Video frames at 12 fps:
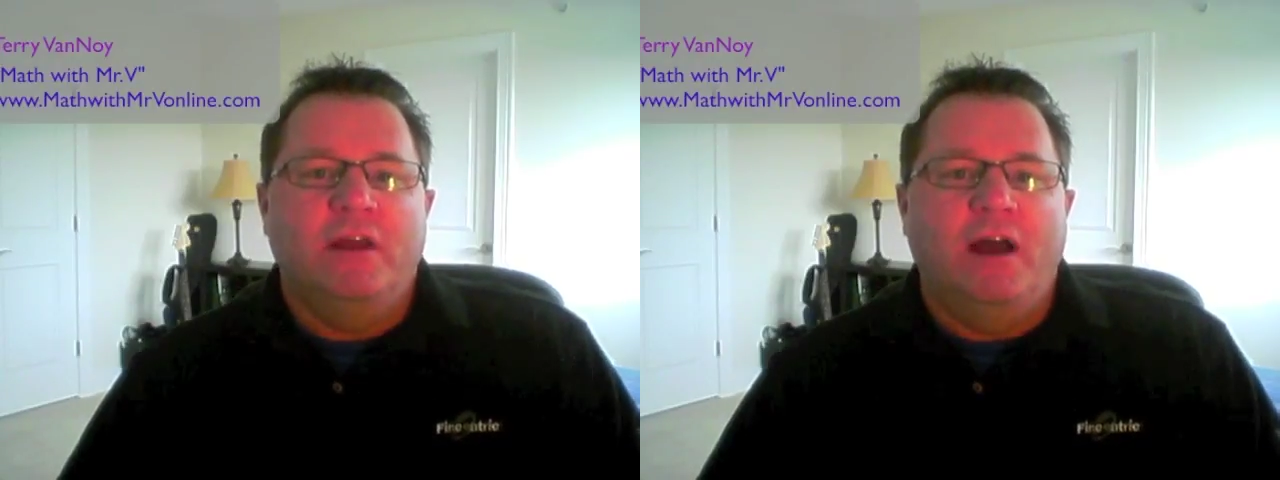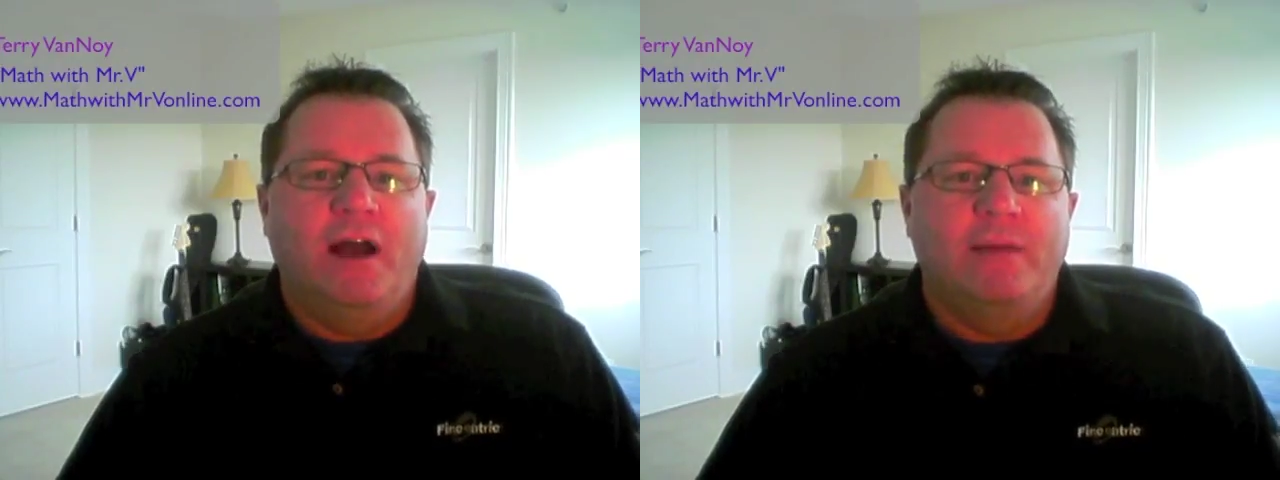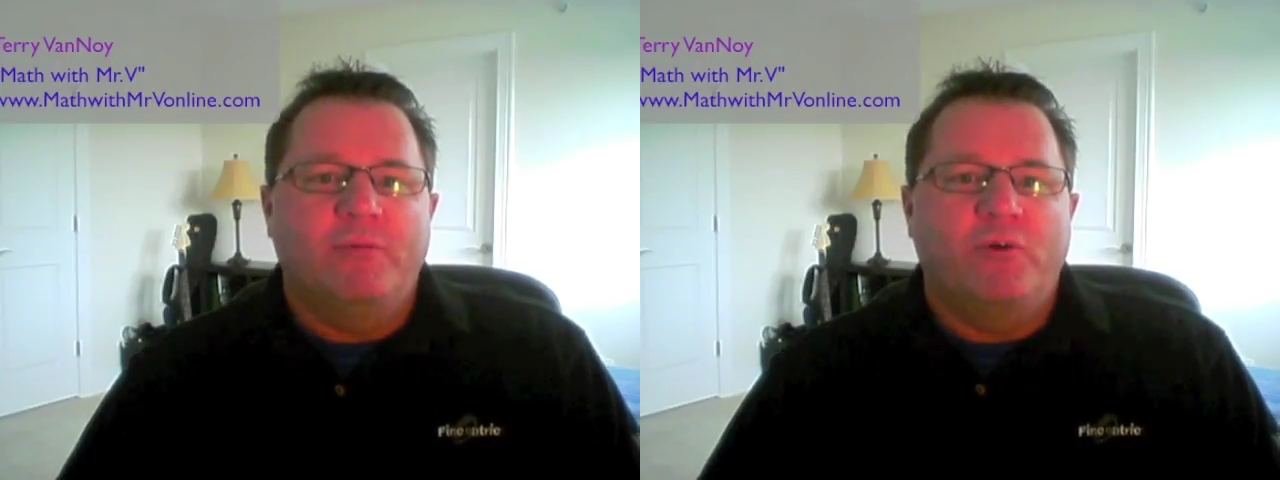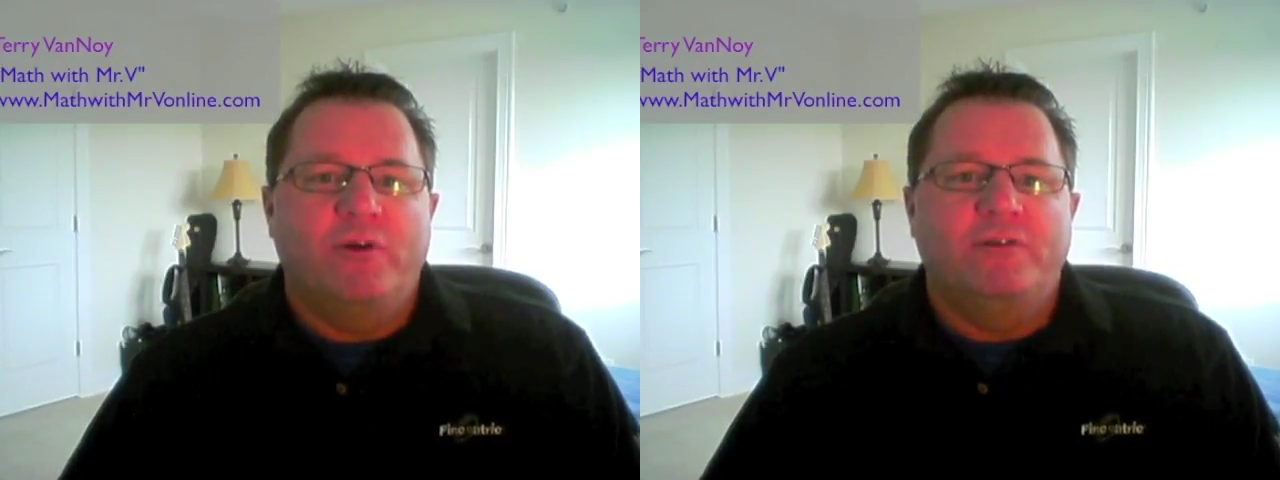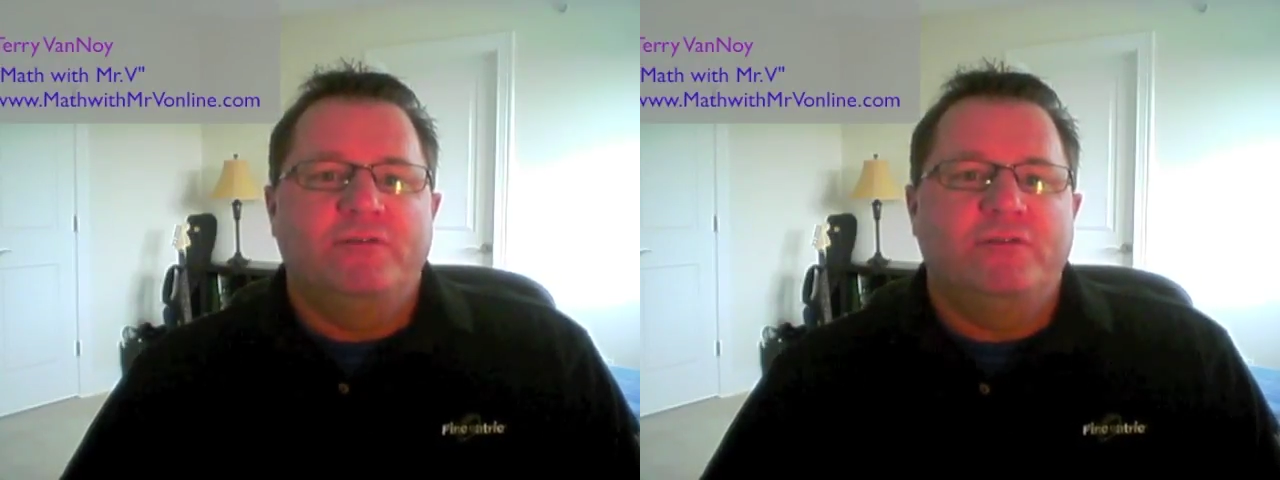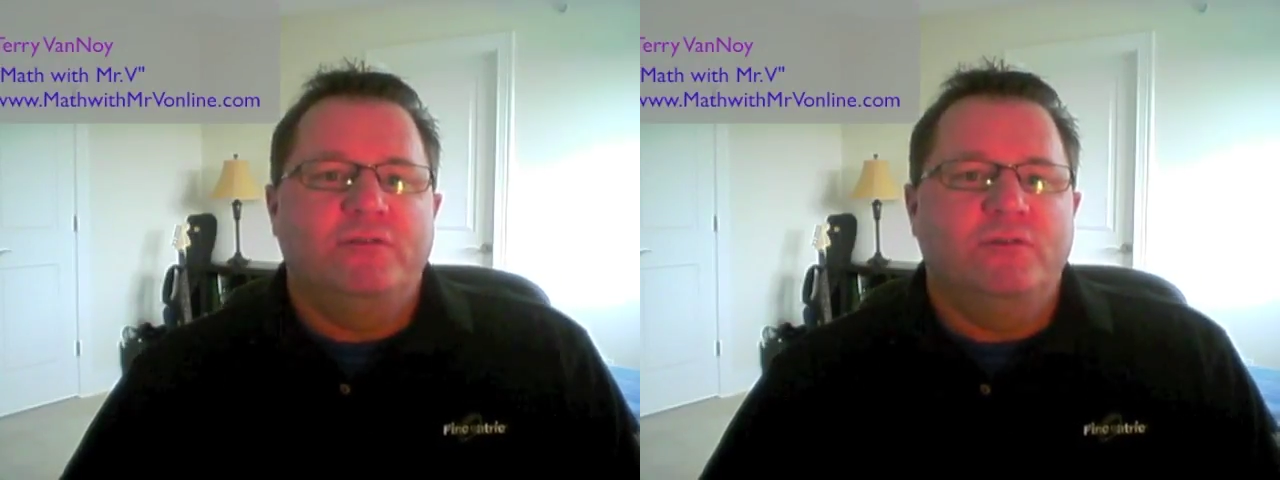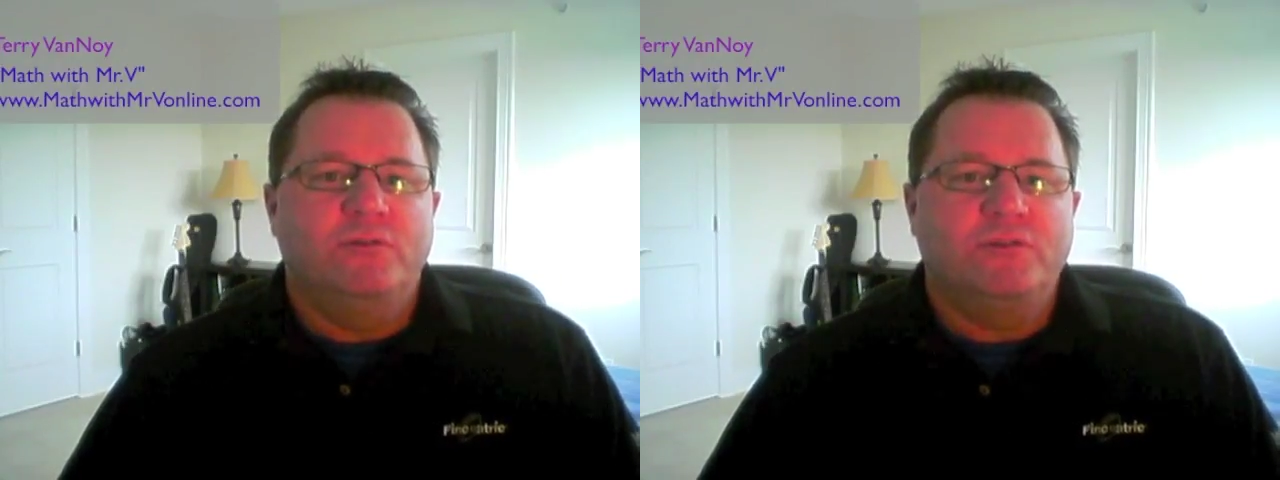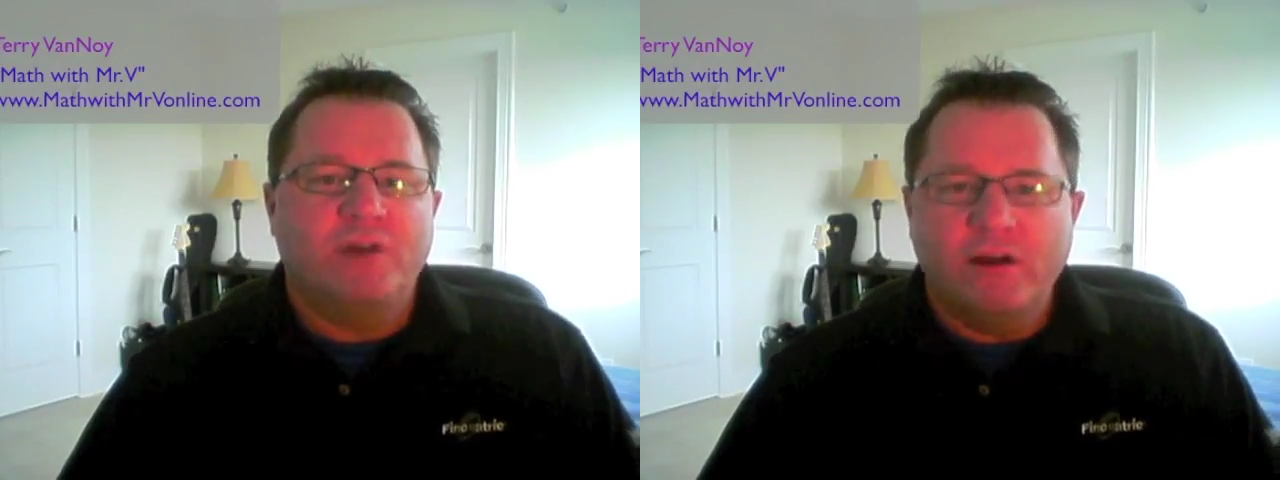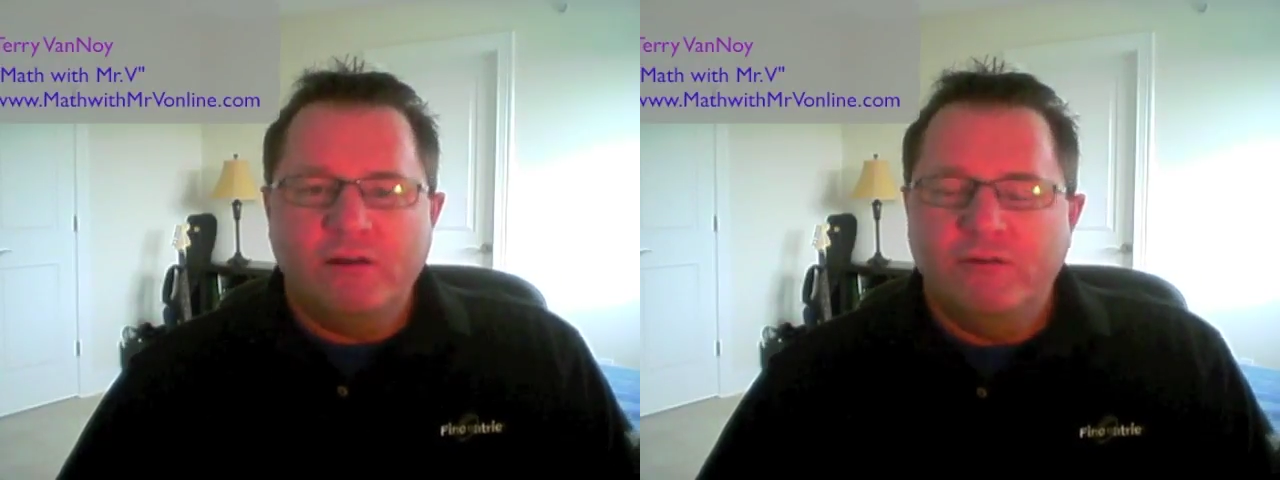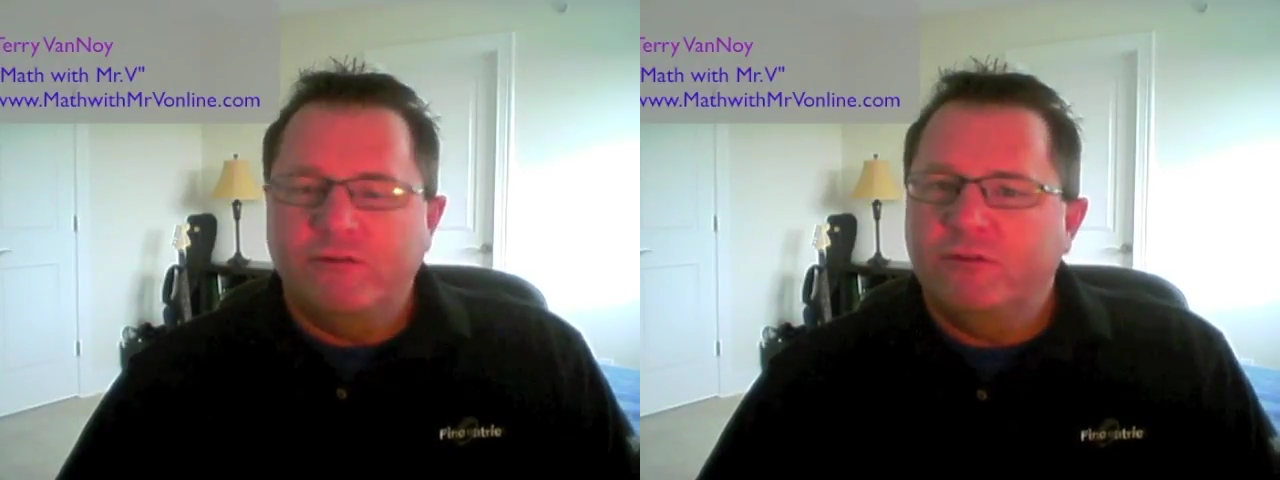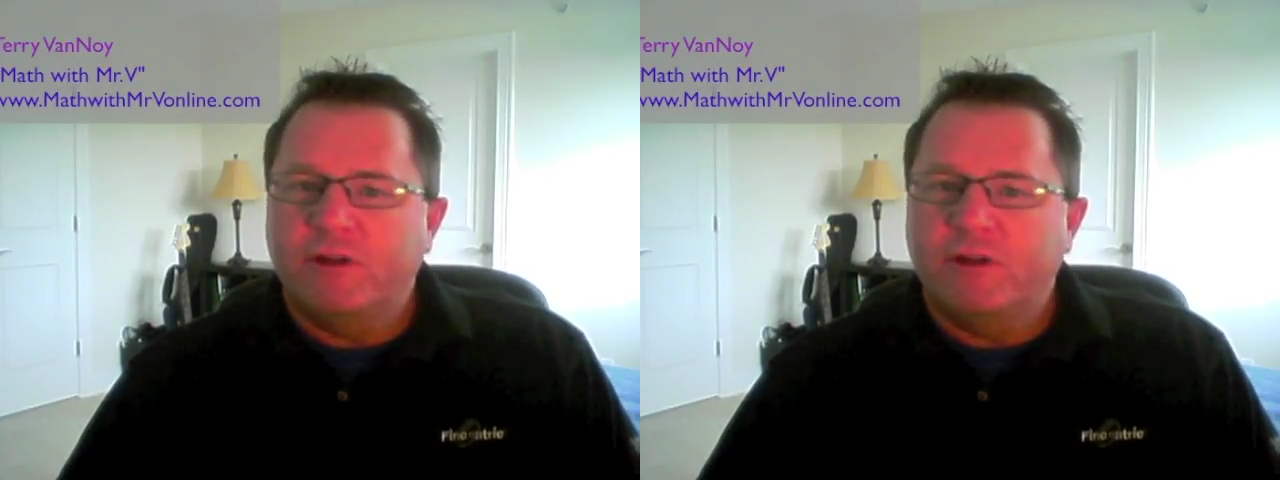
I am going to talk you through